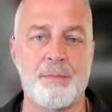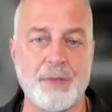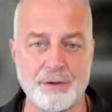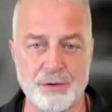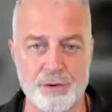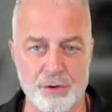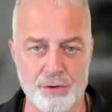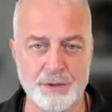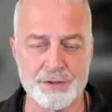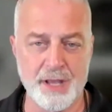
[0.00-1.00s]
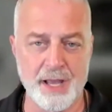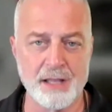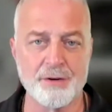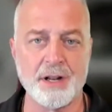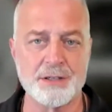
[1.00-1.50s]
they to twist the
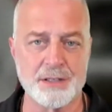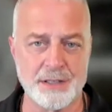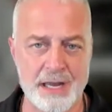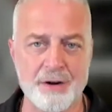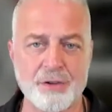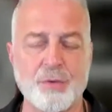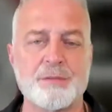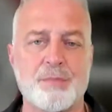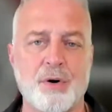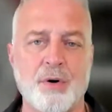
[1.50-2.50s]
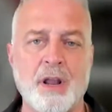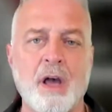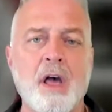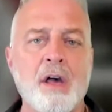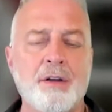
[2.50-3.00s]
Heller initially, and now to twist
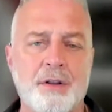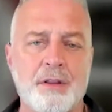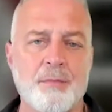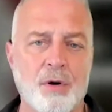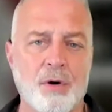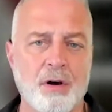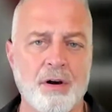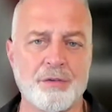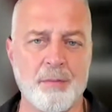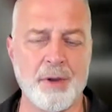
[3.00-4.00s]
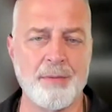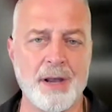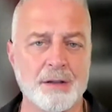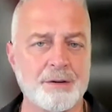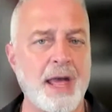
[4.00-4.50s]
Bruen so that more laws will be
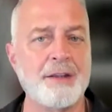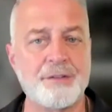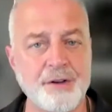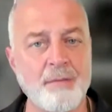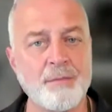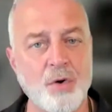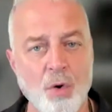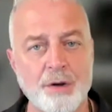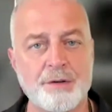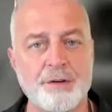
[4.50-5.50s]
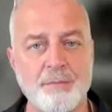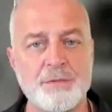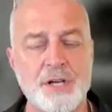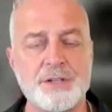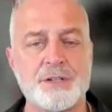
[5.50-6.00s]
upheld. And some courts,
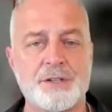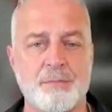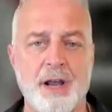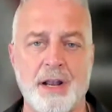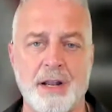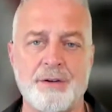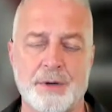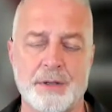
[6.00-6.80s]
some judges are buying into